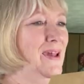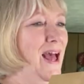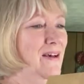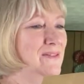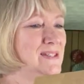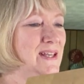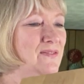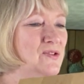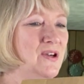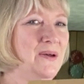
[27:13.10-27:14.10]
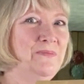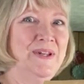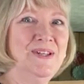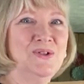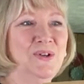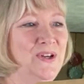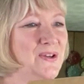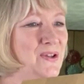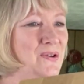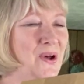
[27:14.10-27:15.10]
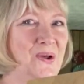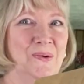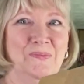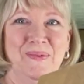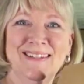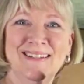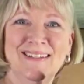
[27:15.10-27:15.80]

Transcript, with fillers: Have a safe trip and enjoy your new home.